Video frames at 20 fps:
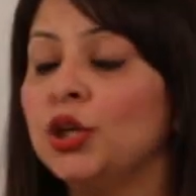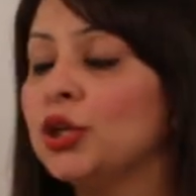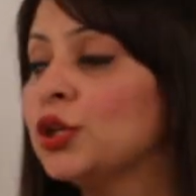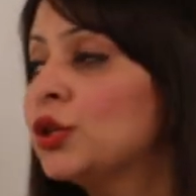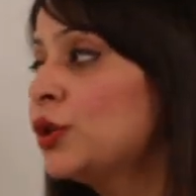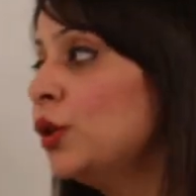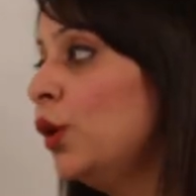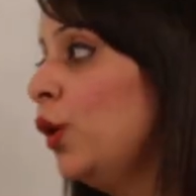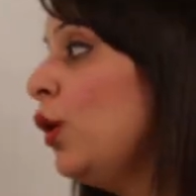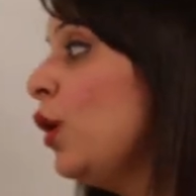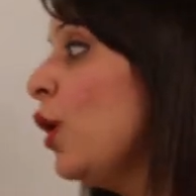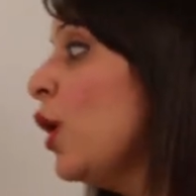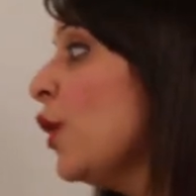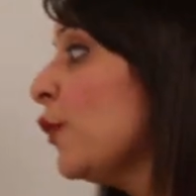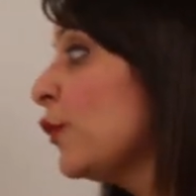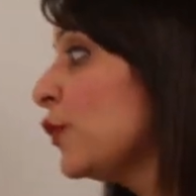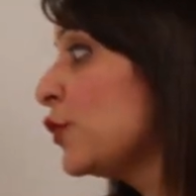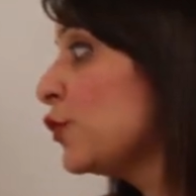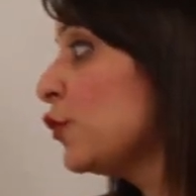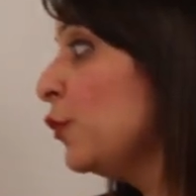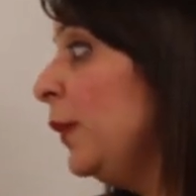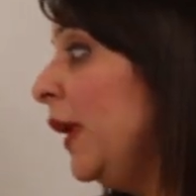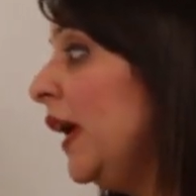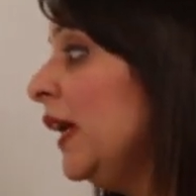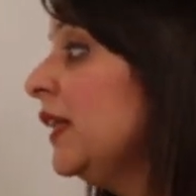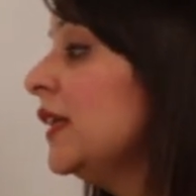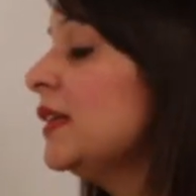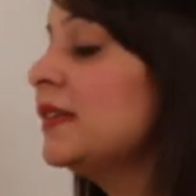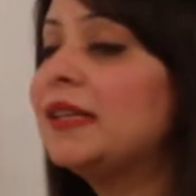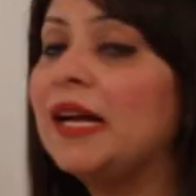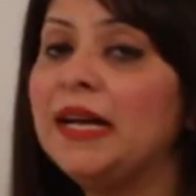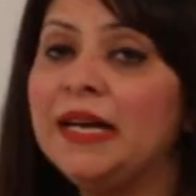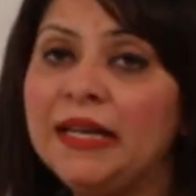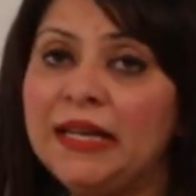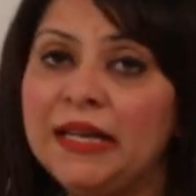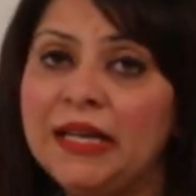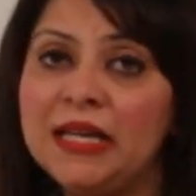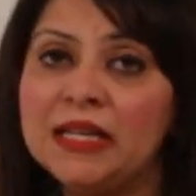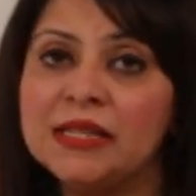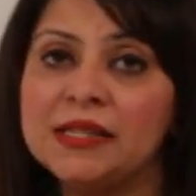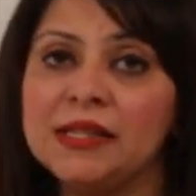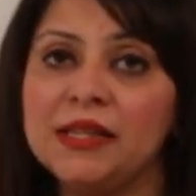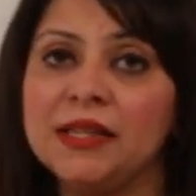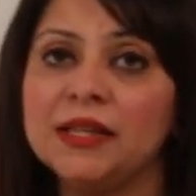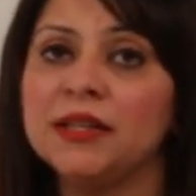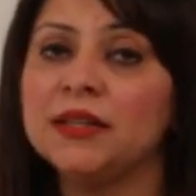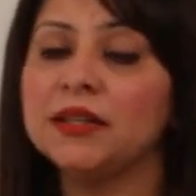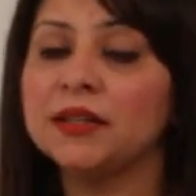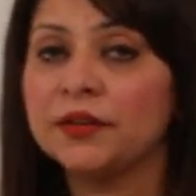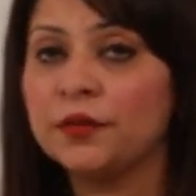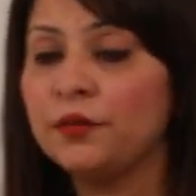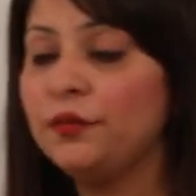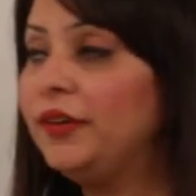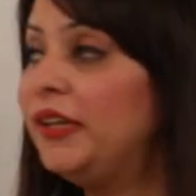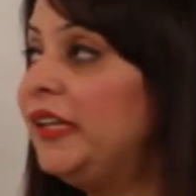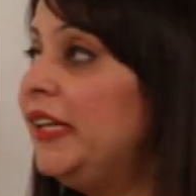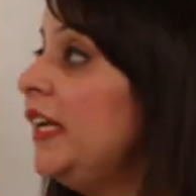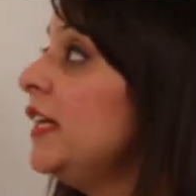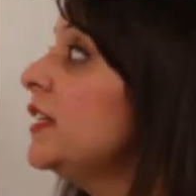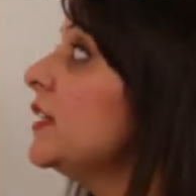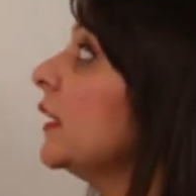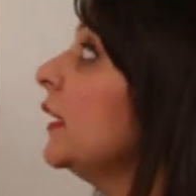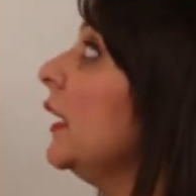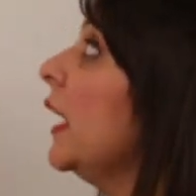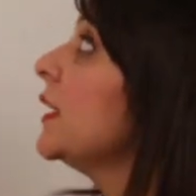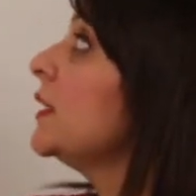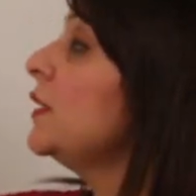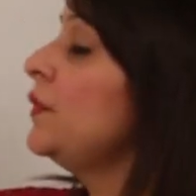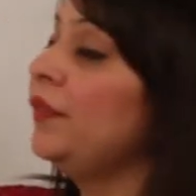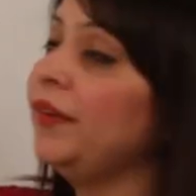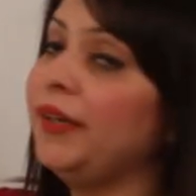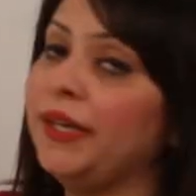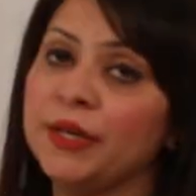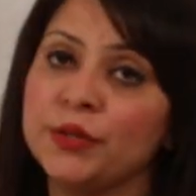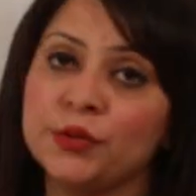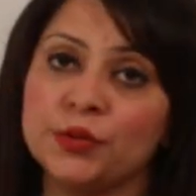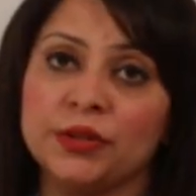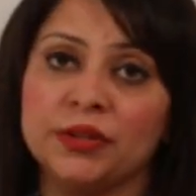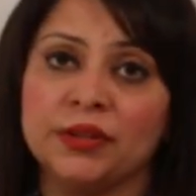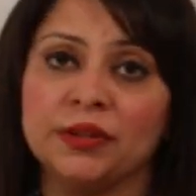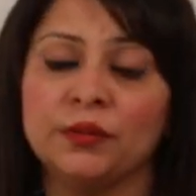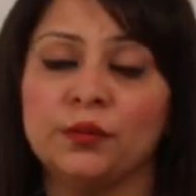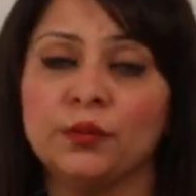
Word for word: So to make the study easier, we need a classification.